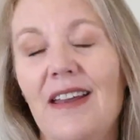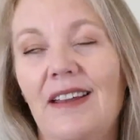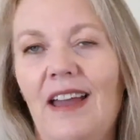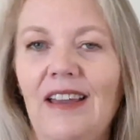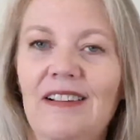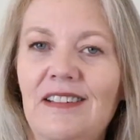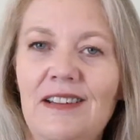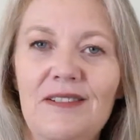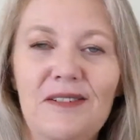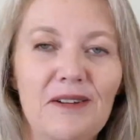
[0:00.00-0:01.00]
and I
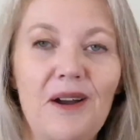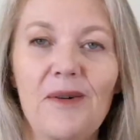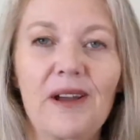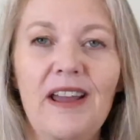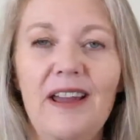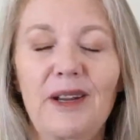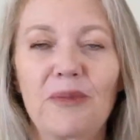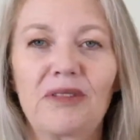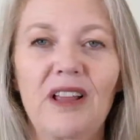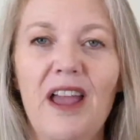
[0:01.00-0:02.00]
continue to go in and
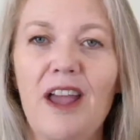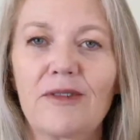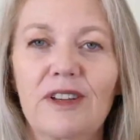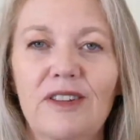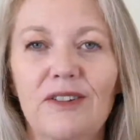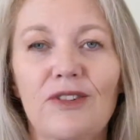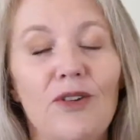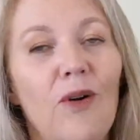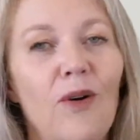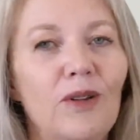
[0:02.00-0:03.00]
play with a
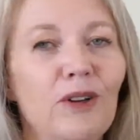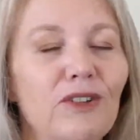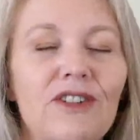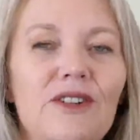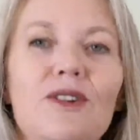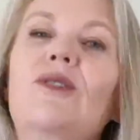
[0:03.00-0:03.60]
soul or two.